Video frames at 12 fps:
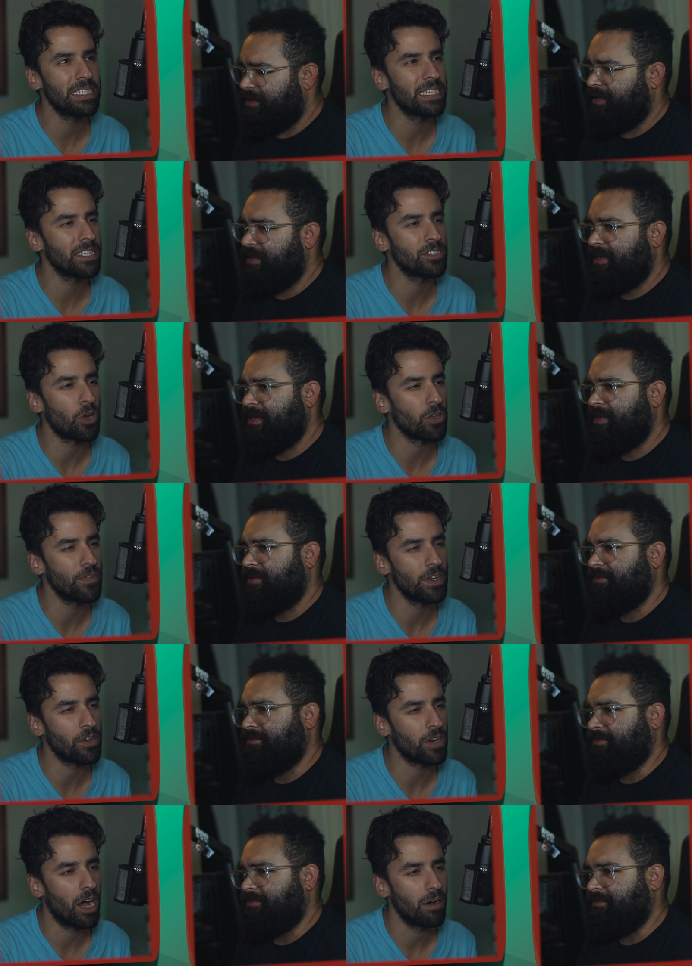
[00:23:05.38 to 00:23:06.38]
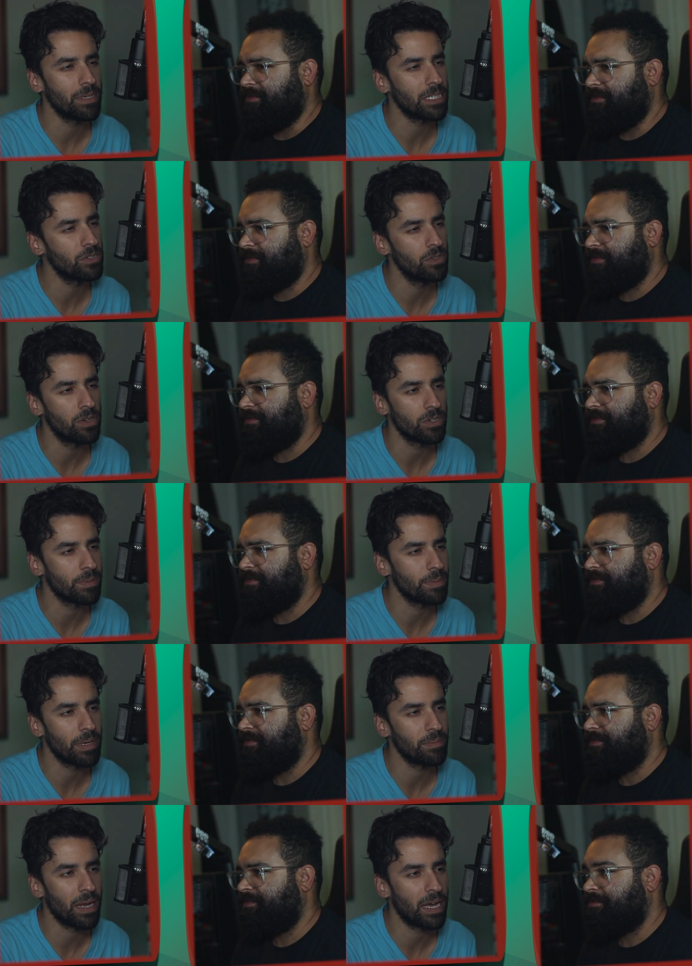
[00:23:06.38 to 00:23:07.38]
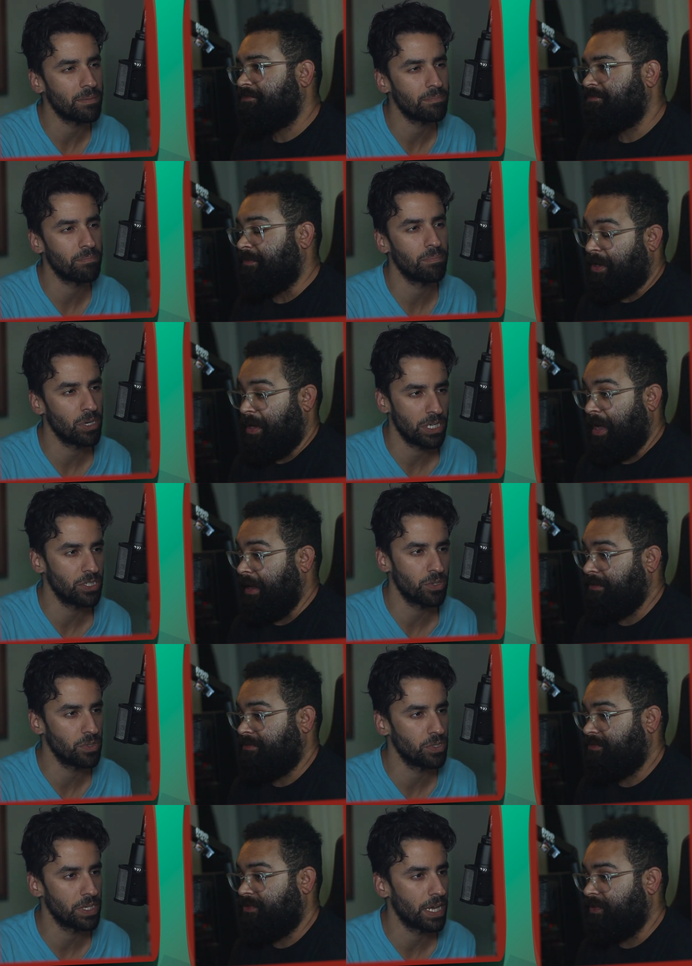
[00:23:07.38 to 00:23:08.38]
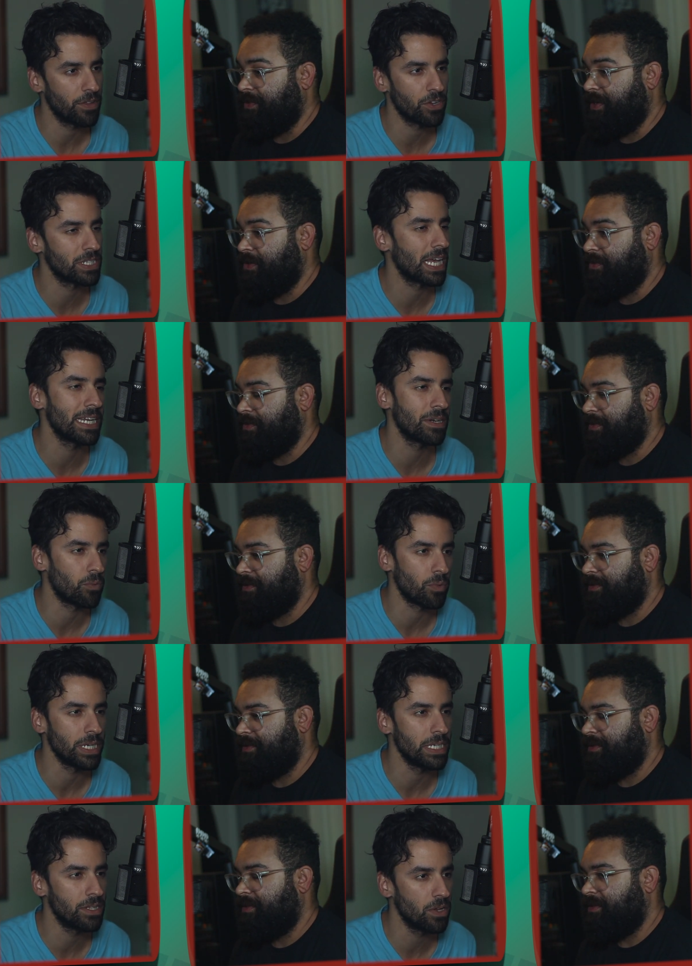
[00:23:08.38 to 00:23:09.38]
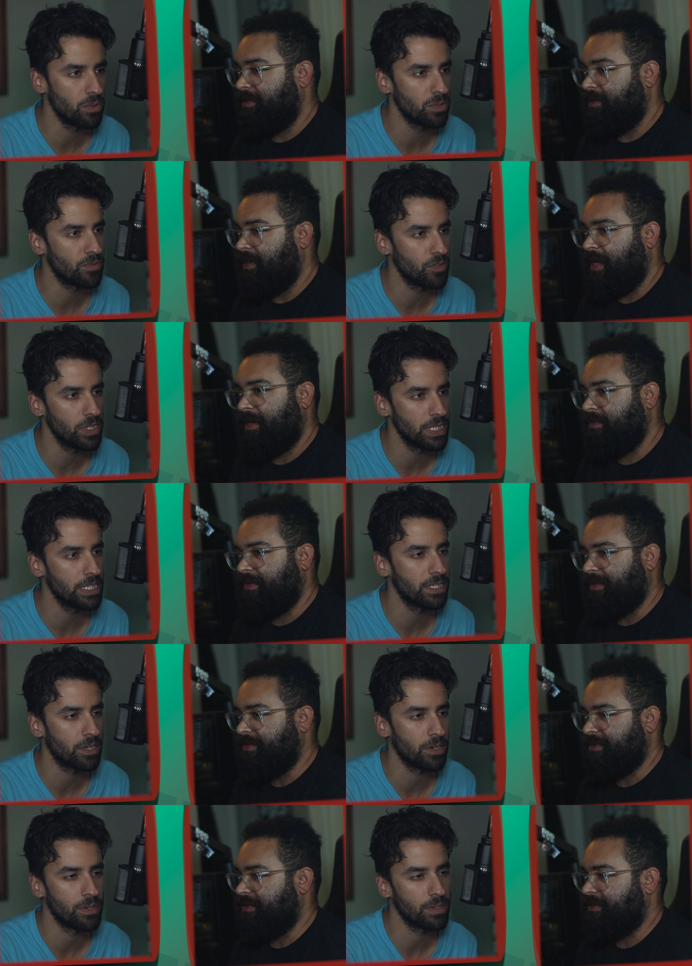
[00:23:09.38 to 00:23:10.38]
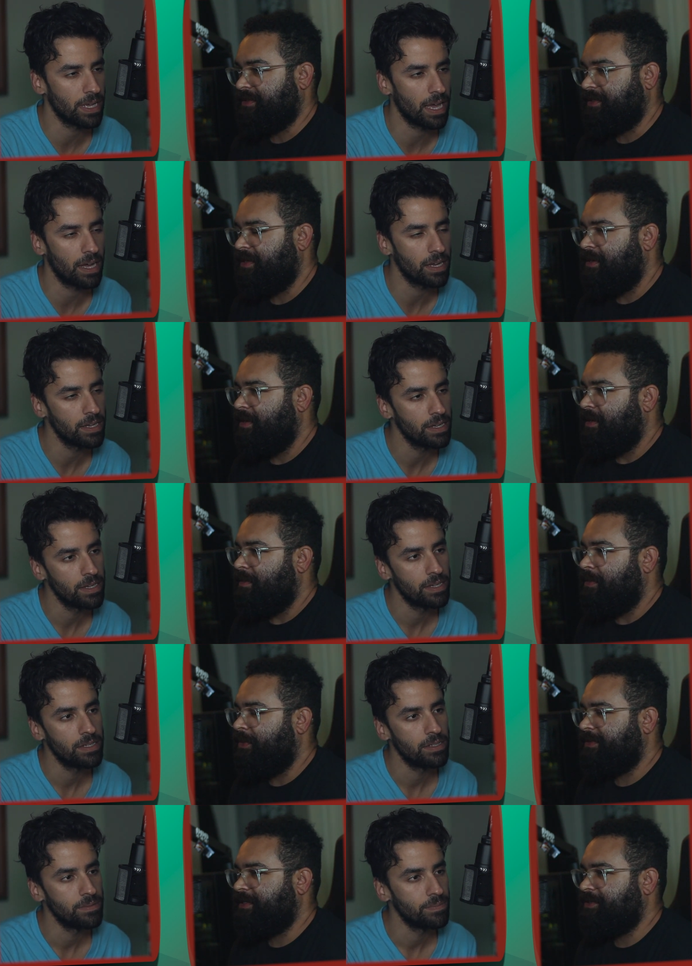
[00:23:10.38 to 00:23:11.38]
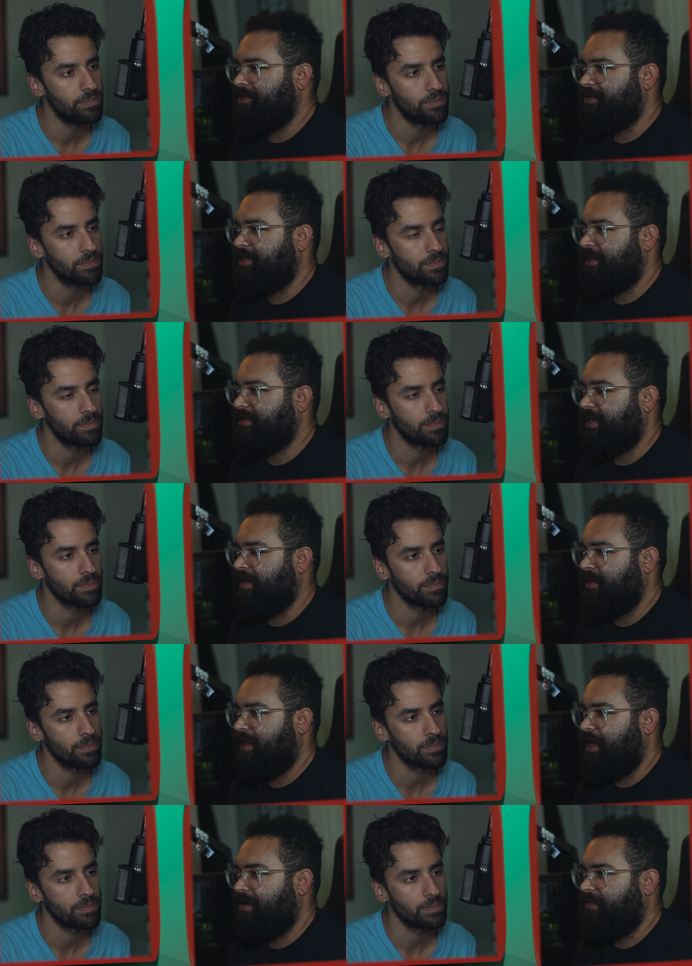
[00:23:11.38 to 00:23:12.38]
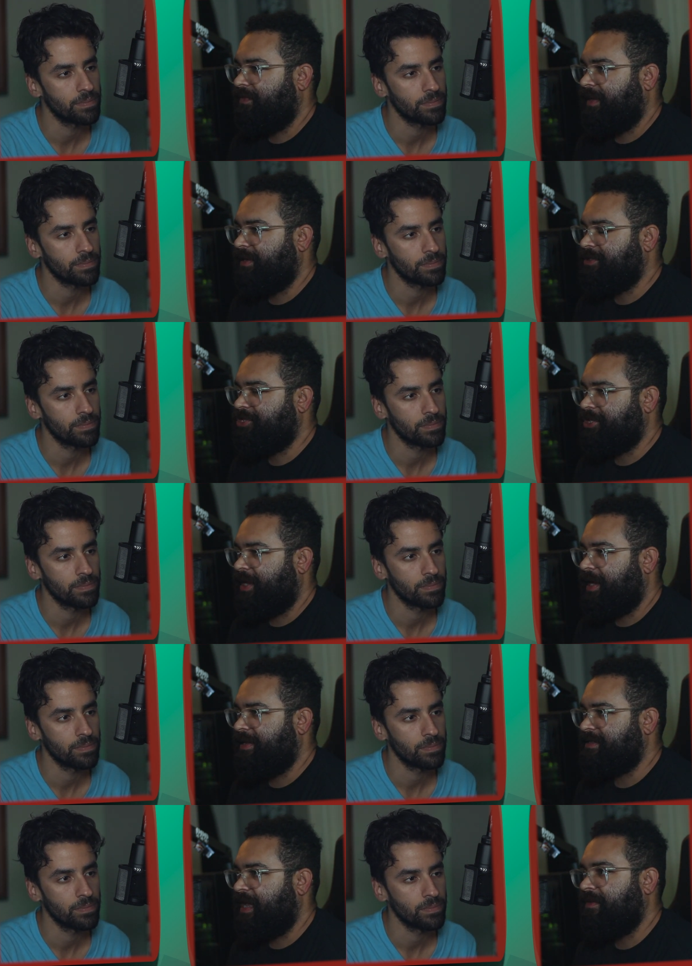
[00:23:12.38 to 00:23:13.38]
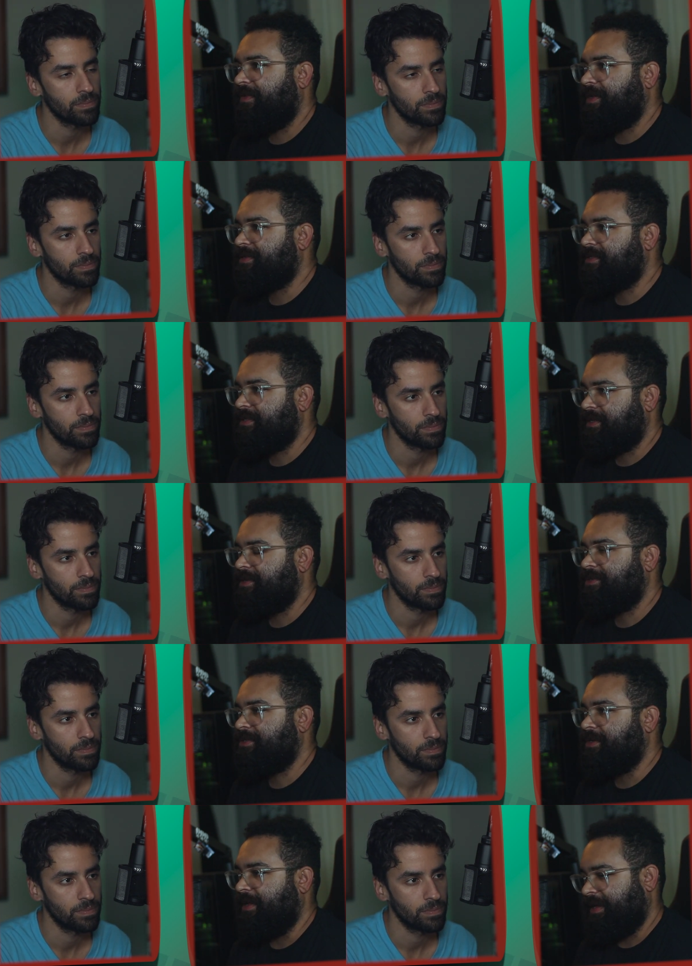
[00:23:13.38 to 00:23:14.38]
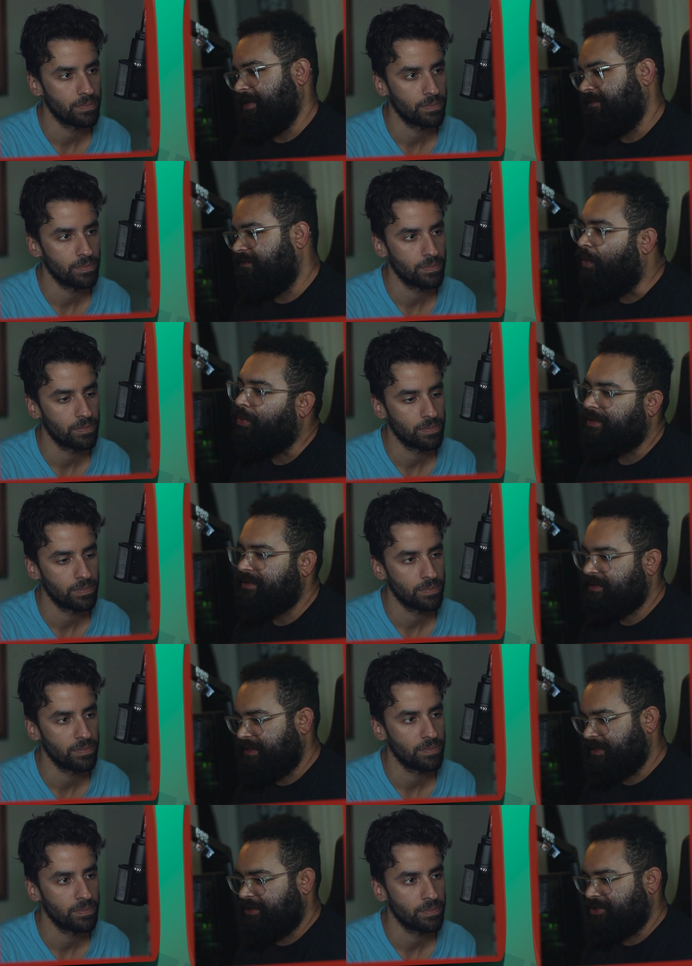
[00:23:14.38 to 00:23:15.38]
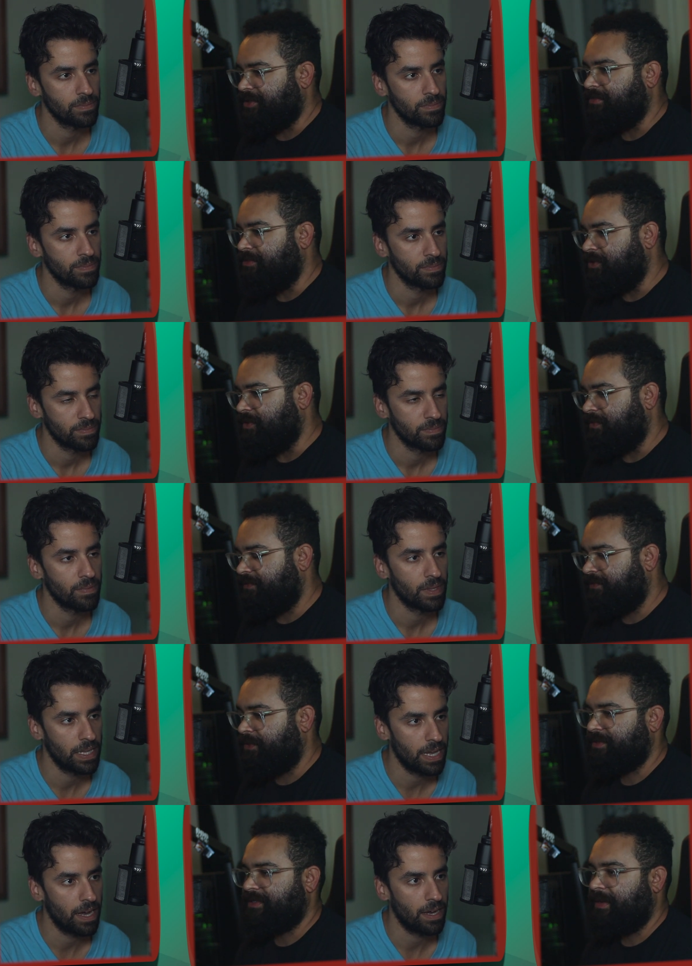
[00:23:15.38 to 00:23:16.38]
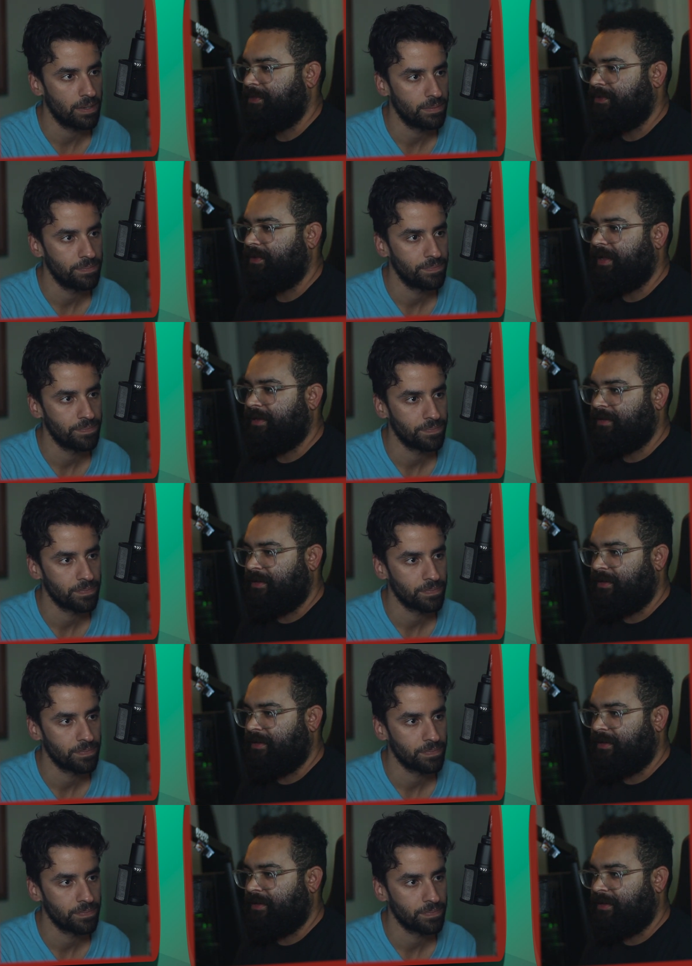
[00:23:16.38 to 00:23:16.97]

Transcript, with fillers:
Speaker 1: it's in the Darth Vader comics. Who knows? Maybe I'm not putting I two and 2 together because I didn't read those. I didn't know. read those so either. yeah.
Speaker 2: But what's interesting is like a lot of like Jedi's have like a sign like a force signature move. For Yeah. example, like